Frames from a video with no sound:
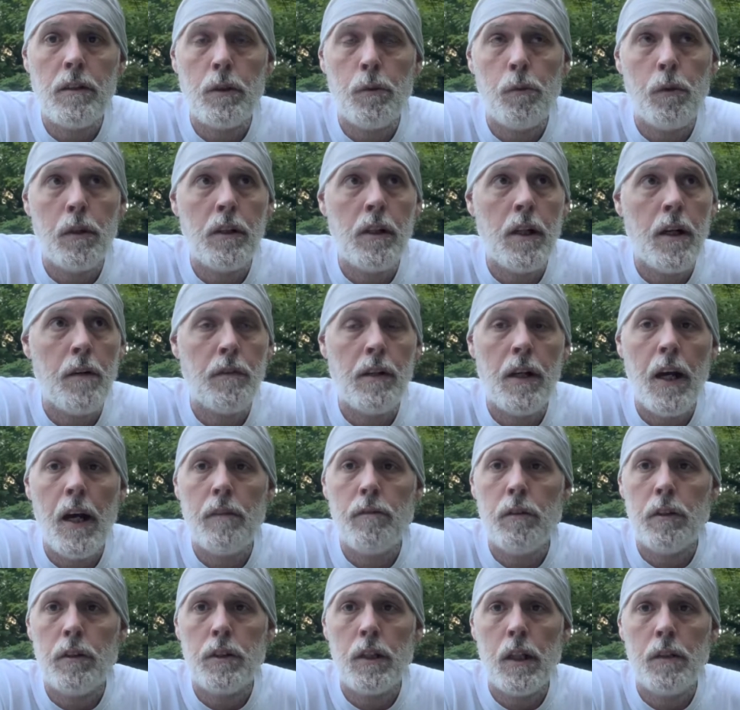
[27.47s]
so we're going to have to
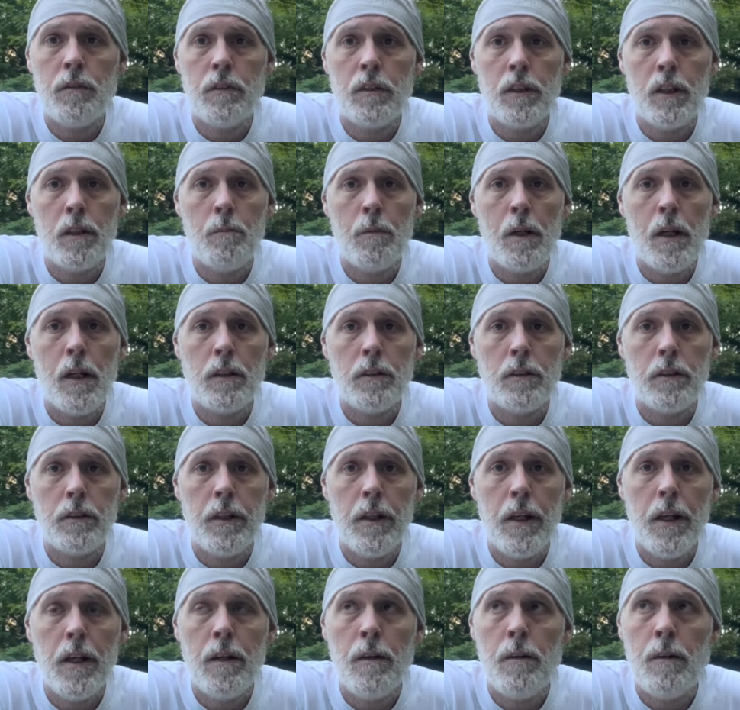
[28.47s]
average 17 miles a
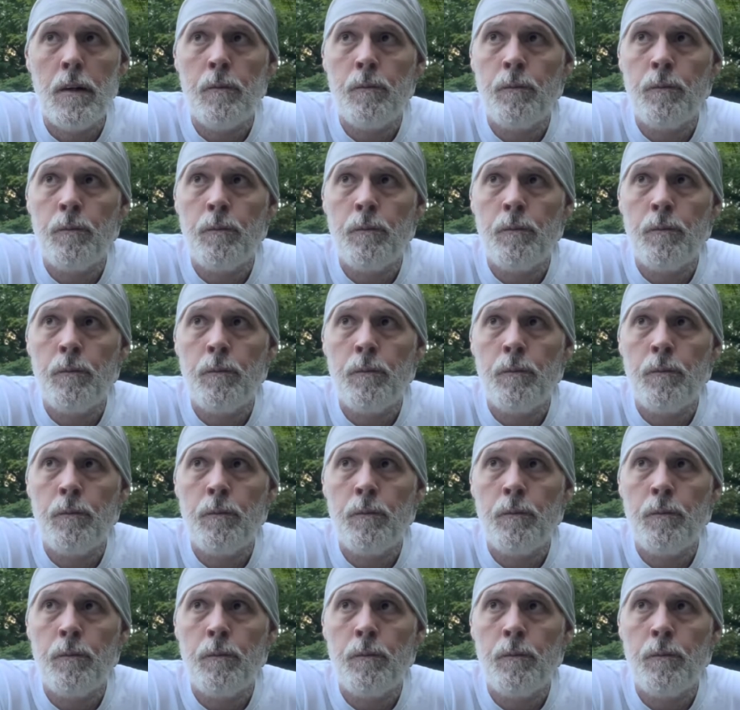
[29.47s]
day.